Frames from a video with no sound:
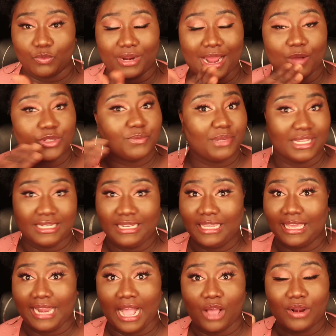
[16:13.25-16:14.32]
When I was
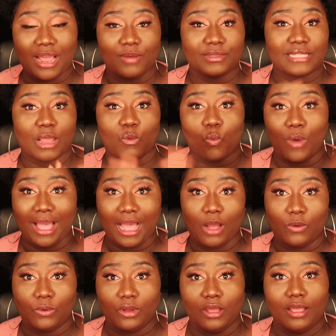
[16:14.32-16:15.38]
blending it out, I was like, wow,